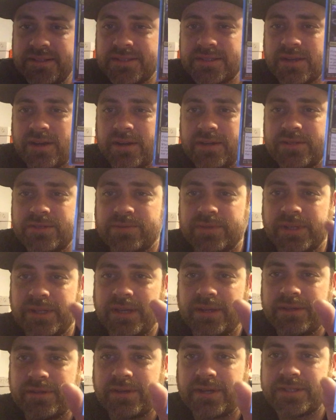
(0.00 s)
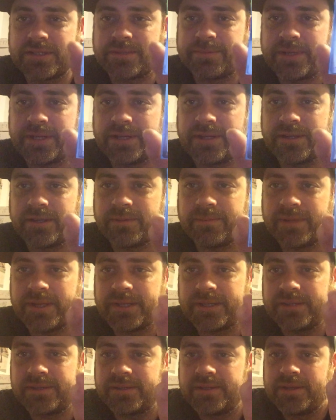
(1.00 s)
This card is really underestimated in
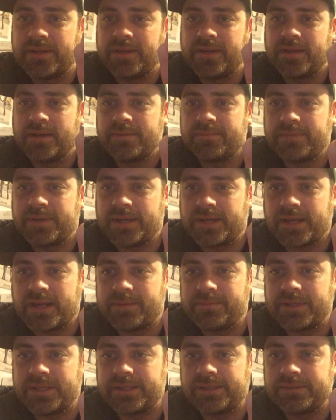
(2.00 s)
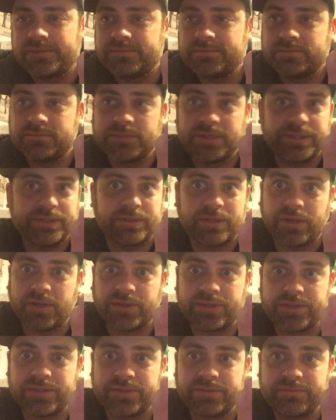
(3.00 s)
Commander, but I mean,
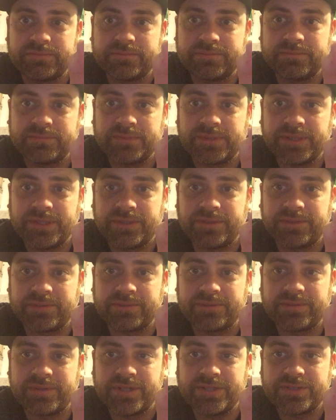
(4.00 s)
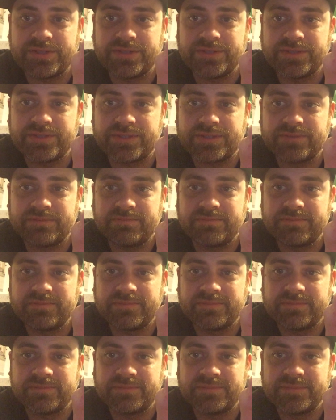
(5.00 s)
all your, creatures
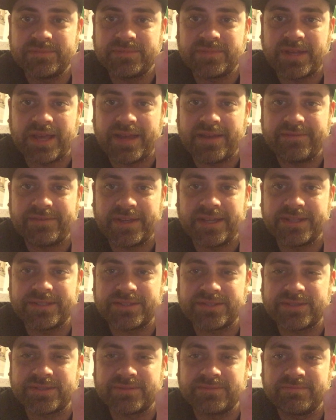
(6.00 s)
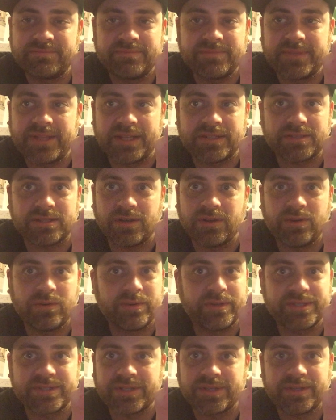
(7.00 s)
have haste. That's
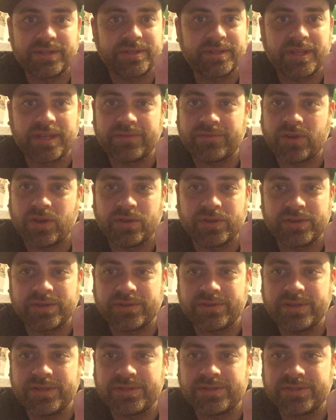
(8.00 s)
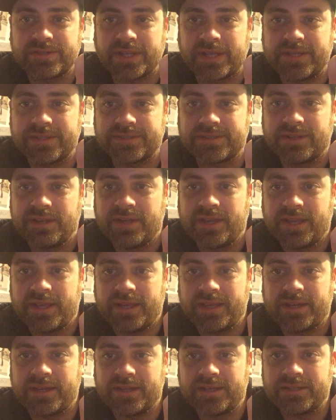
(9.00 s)
always good. Give all your creatures haste.
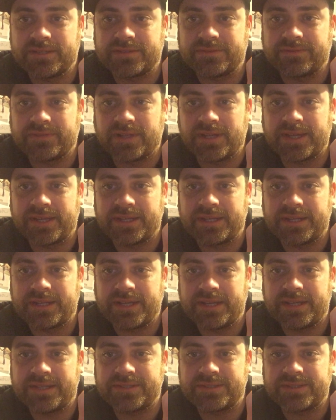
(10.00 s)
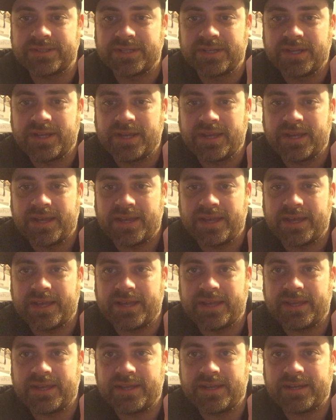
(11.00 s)
It has flying and haste.
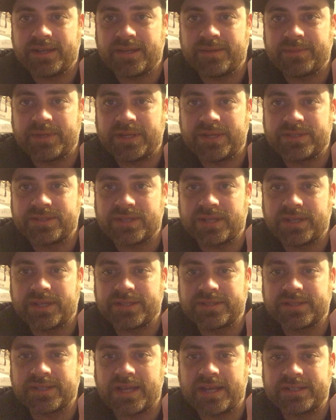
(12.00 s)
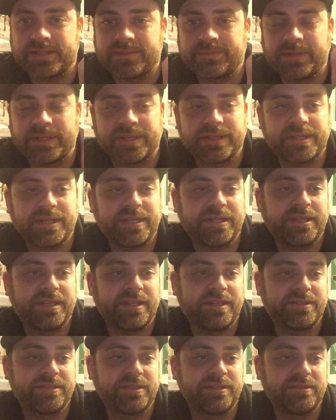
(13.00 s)
And I mean, its last ability
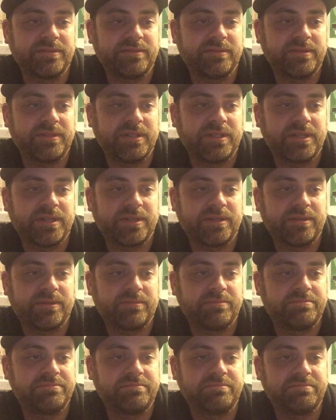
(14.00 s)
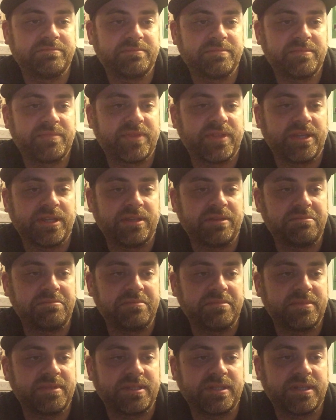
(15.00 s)
isn't,
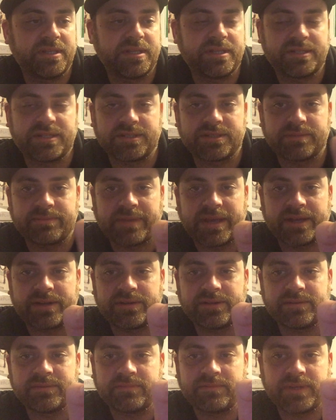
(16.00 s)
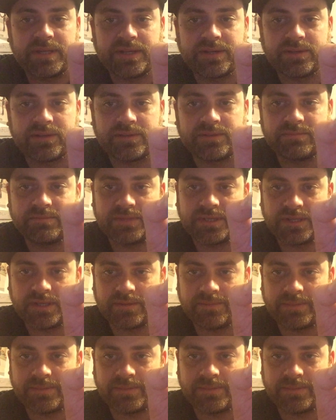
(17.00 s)
it doesn't matter at all in